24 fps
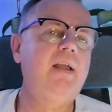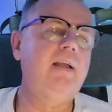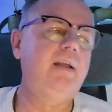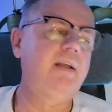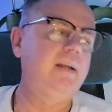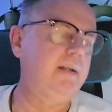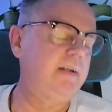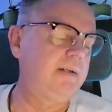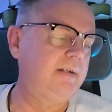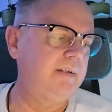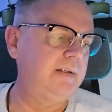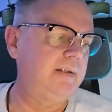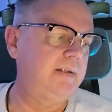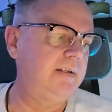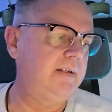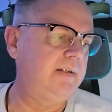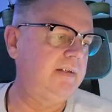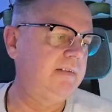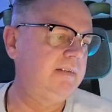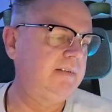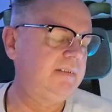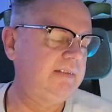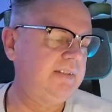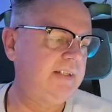and
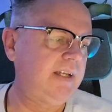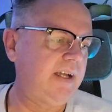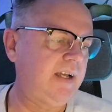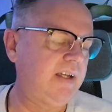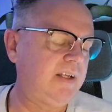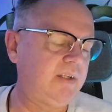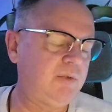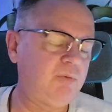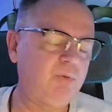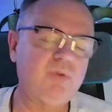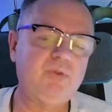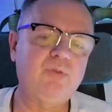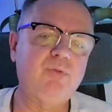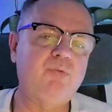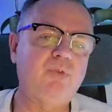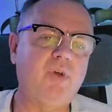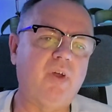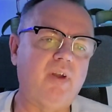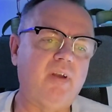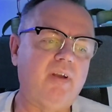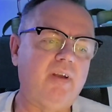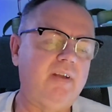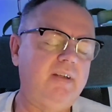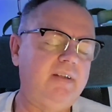it was
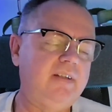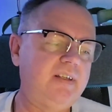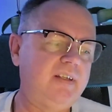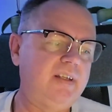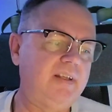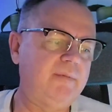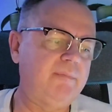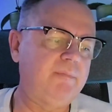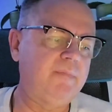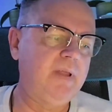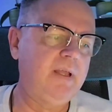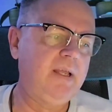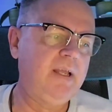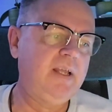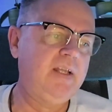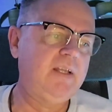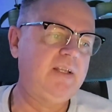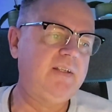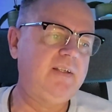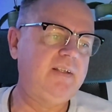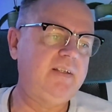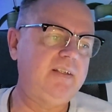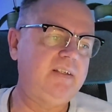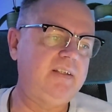fun.
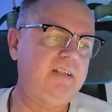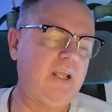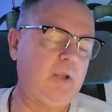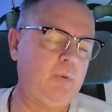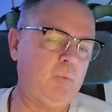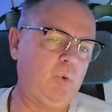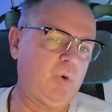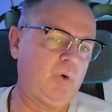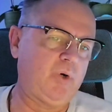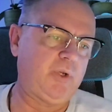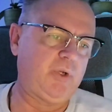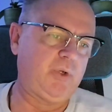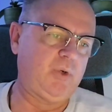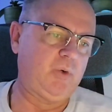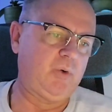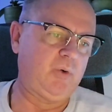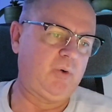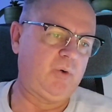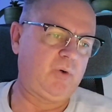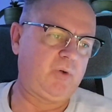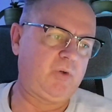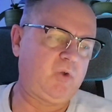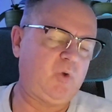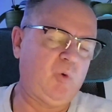They were
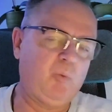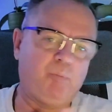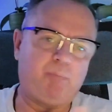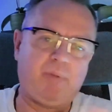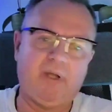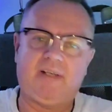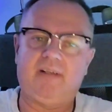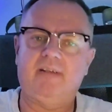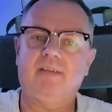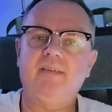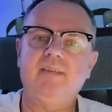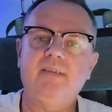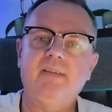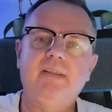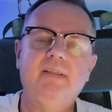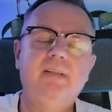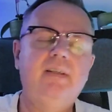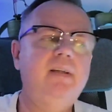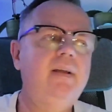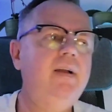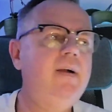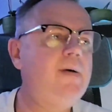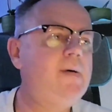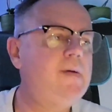your competitor,
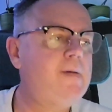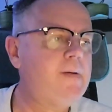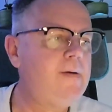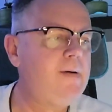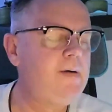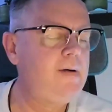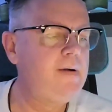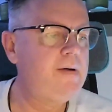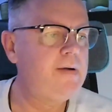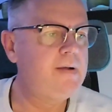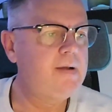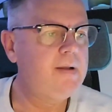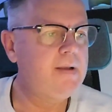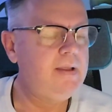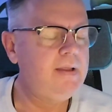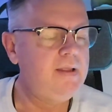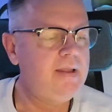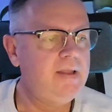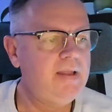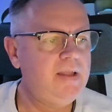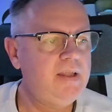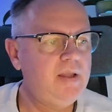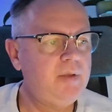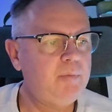
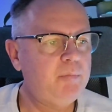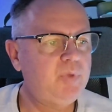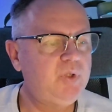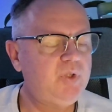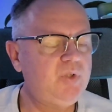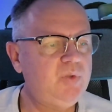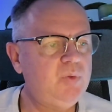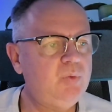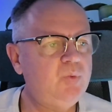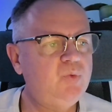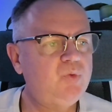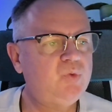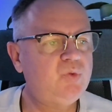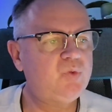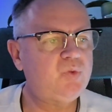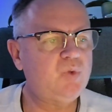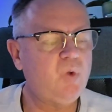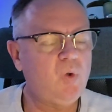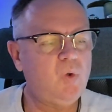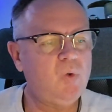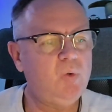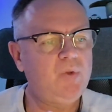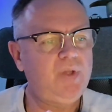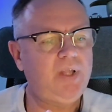but you
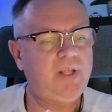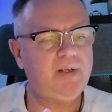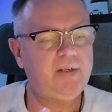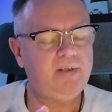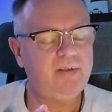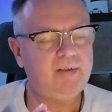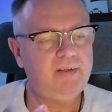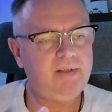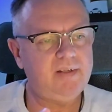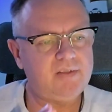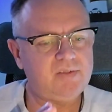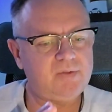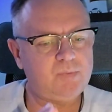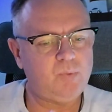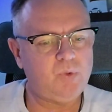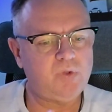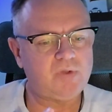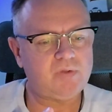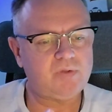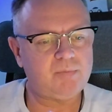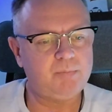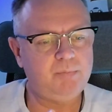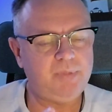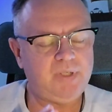saw that this
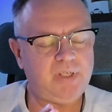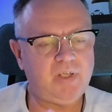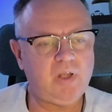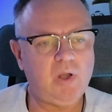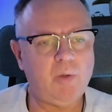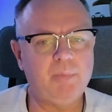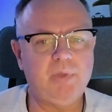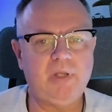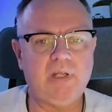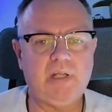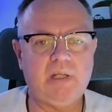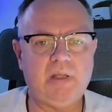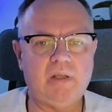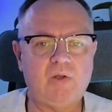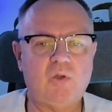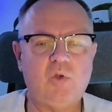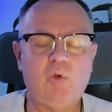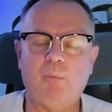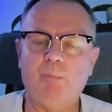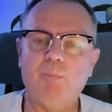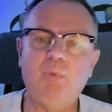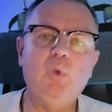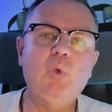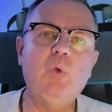was becoming a
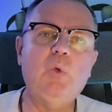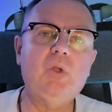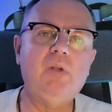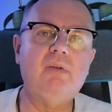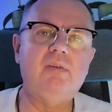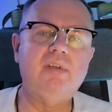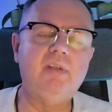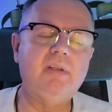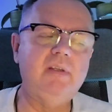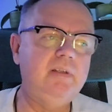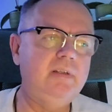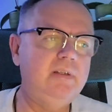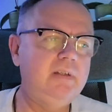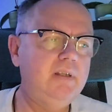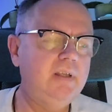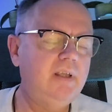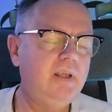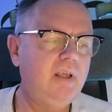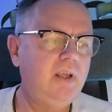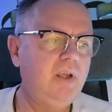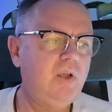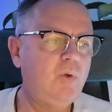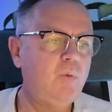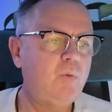community
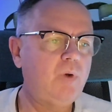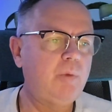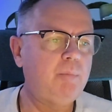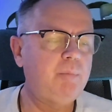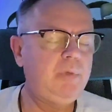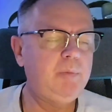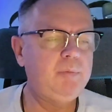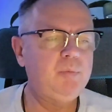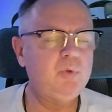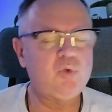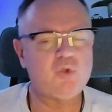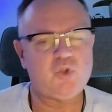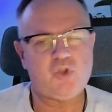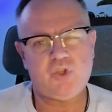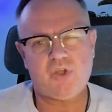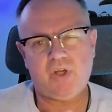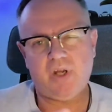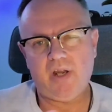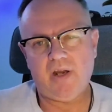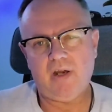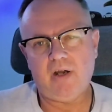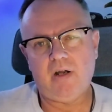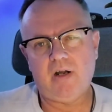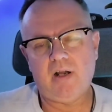where people
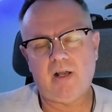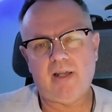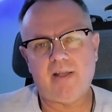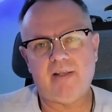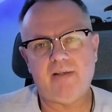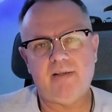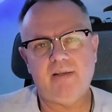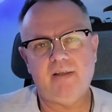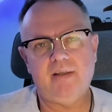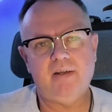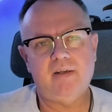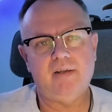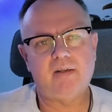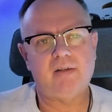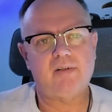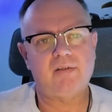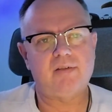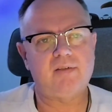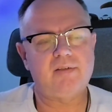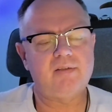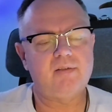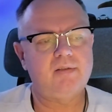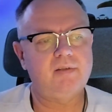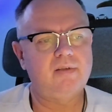share
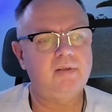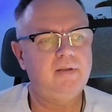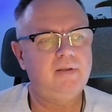ideas.